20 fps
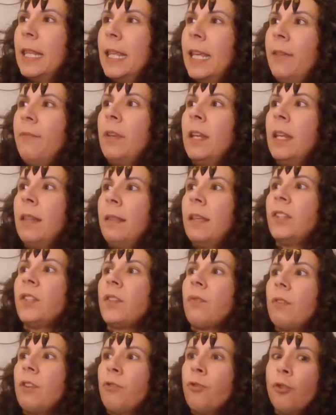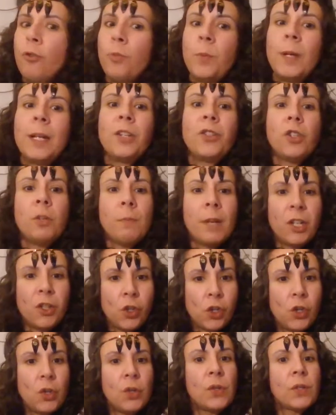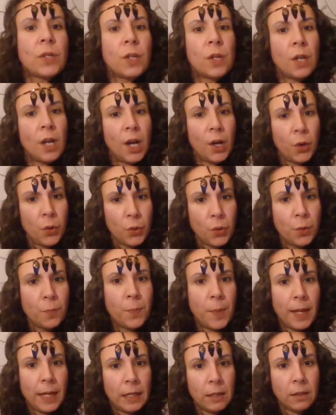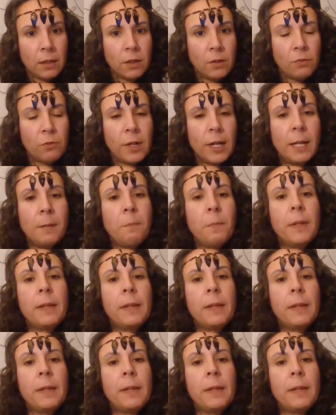even in these three groupings, you might choose a grouping, right?